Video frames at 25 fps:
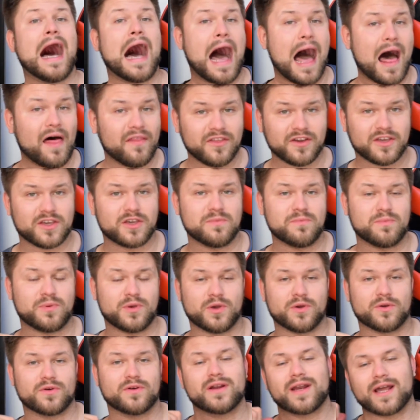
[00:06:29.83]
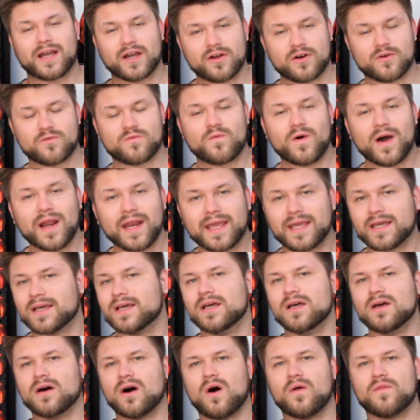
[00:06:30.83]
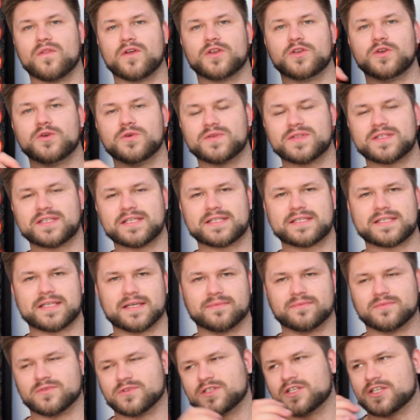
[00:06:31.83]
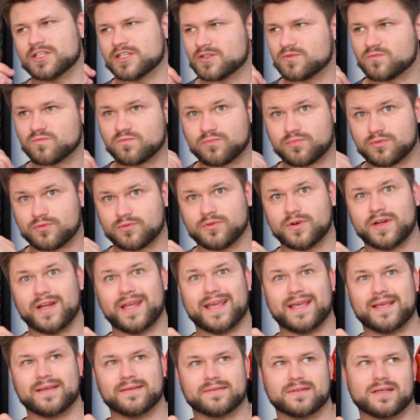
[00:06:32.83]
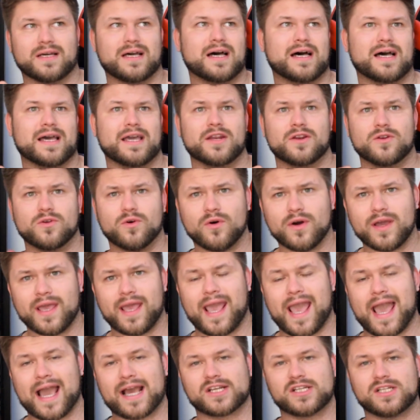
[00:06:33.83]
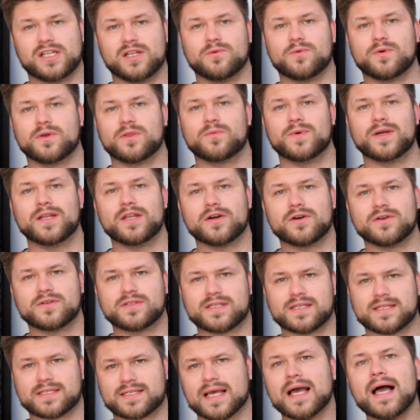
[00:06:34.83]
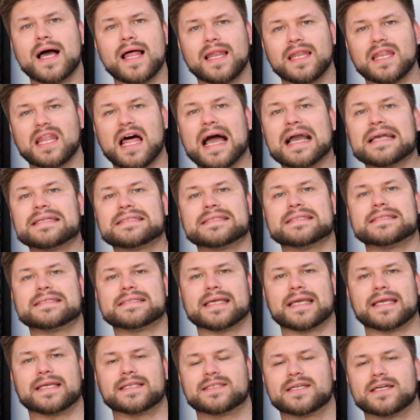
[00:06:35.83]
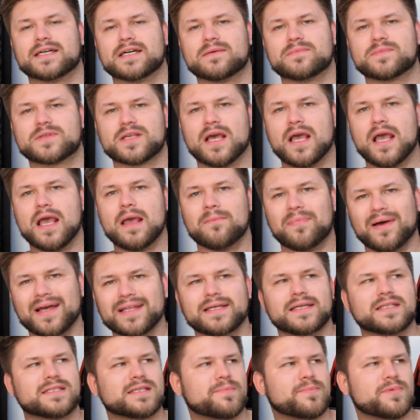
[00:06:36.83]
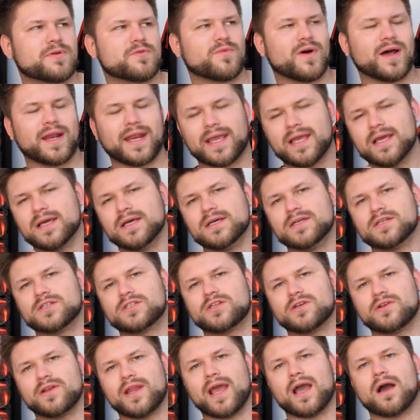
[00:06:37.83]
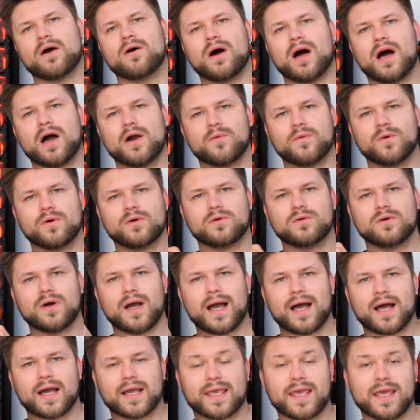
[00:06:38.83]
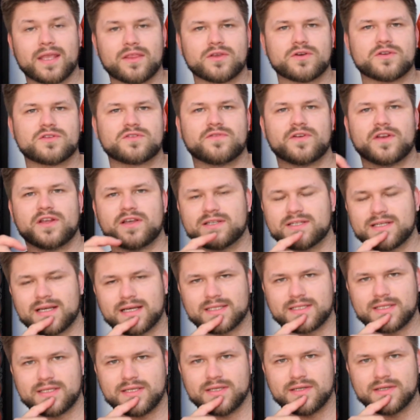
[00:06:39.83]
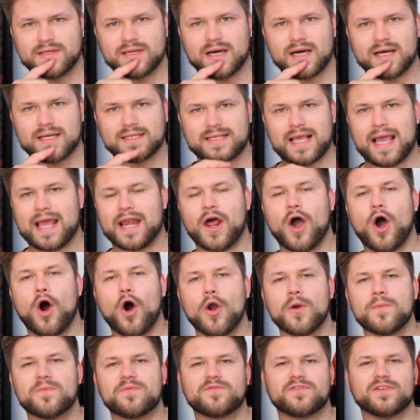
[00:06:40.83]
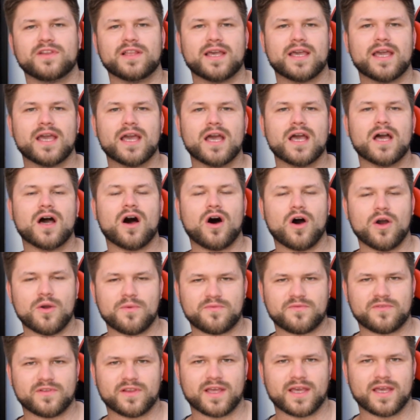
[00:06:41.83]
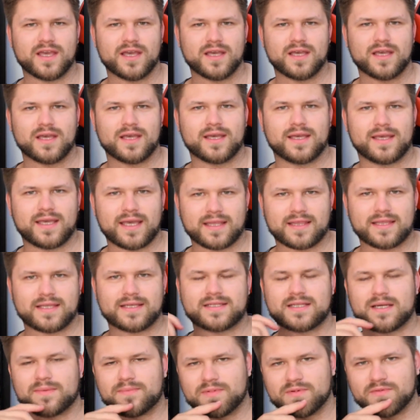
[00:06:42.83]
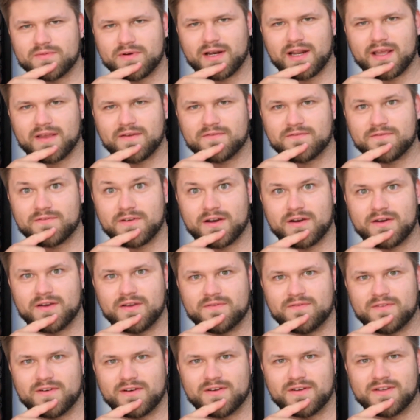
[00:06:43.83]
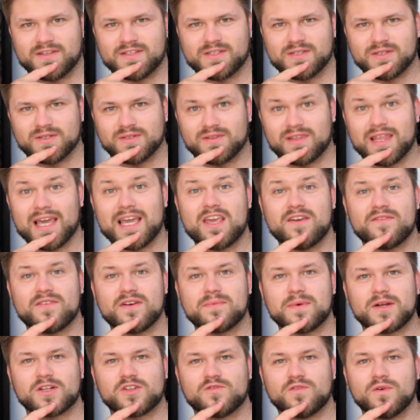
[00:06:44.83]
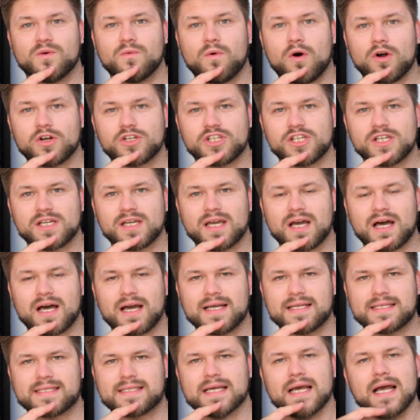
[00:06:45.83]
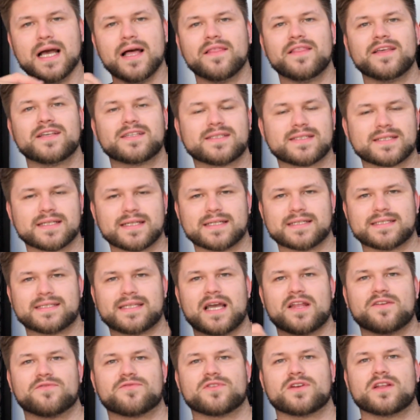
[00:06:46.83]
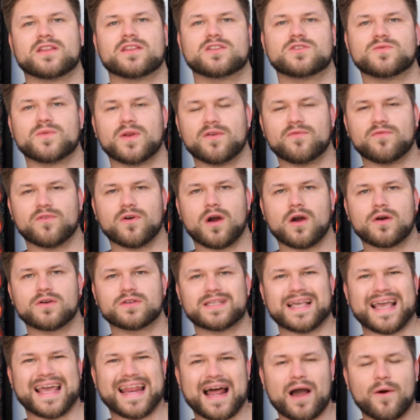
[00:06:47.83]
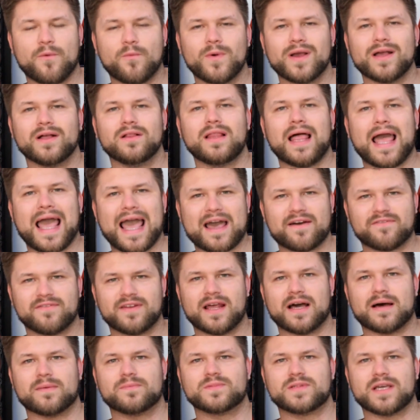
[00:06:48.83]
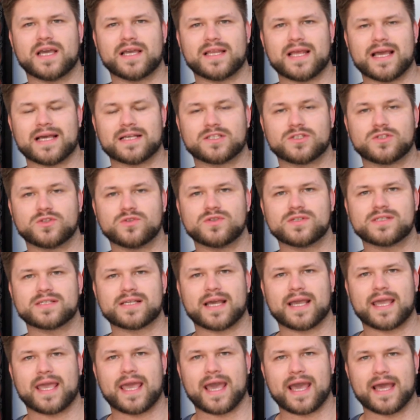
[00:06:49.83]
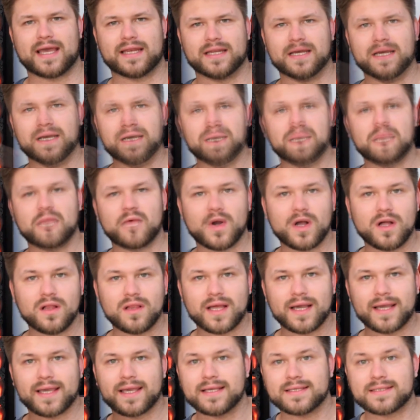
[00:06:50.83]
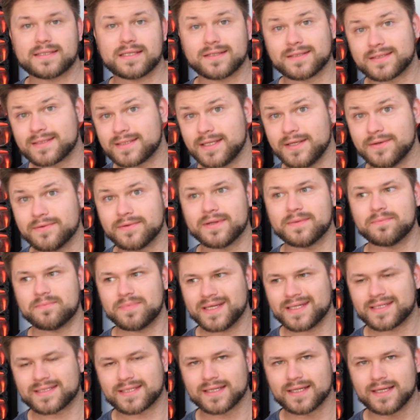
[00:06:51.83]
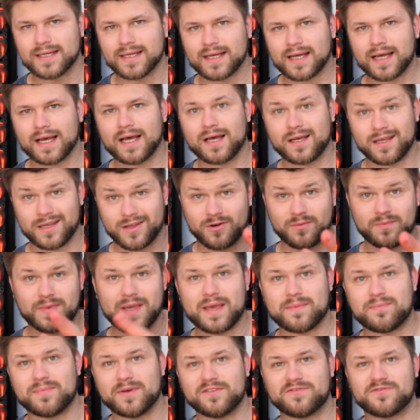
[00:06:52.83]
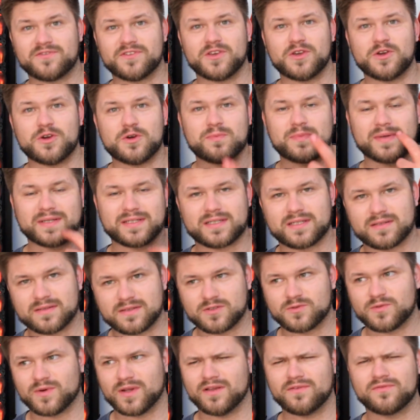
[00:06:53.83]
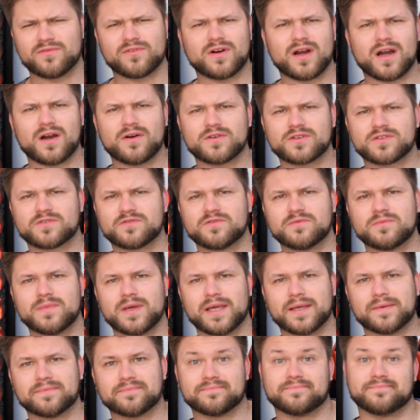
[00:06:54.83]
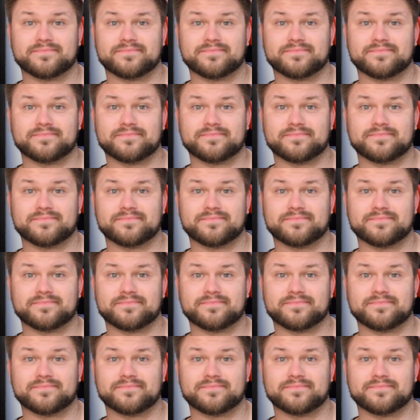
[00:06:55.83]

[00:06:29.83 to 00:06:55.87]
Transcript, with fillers: other computer and I got it running on the new system, which is pretty uh, annoying actually with Windows's licensing terms, but it's up and running. So now I will uh, get those videos out to you guys and hopefully, hopefully get this up and running very, very soon. Thank you very much for watching, guys. This is gonna stand for another twenty-four hours and I will have an update as soon as I can. Well, I guess I'll see you in a bit. Uh, it'll be a bit for you, but twenty-four hours for me.